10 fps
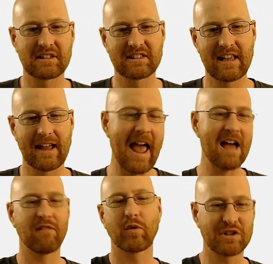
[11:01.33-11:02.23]
this is saying,
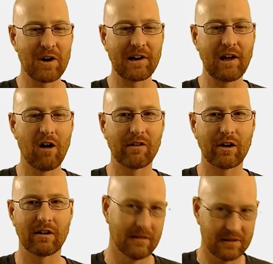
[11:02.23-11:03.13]
hey, if we're starting
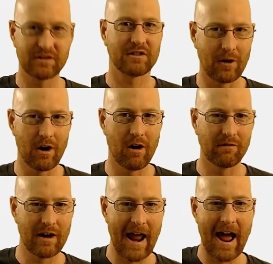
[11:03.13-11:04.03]
over, start
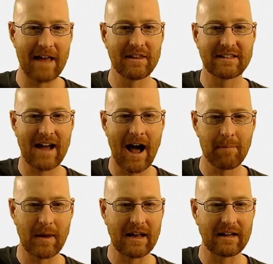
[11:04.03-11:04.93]
over, add the
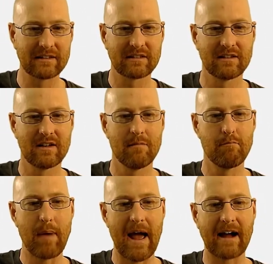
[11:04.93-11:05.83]
toppings
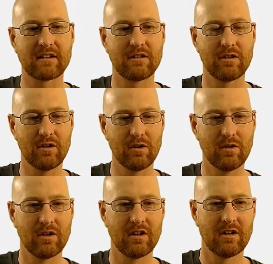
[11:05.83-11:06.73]
back
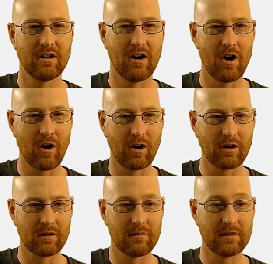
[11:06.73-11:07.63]
to
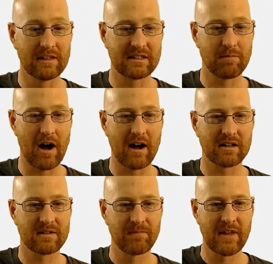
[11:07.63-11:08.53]
our list
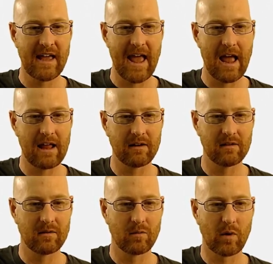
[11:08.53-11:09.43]
box.
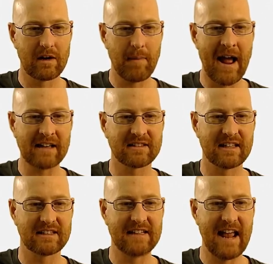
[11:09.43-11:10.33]
And we're going to pass
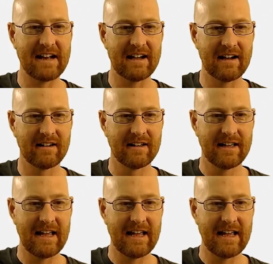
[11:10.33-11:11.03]
this data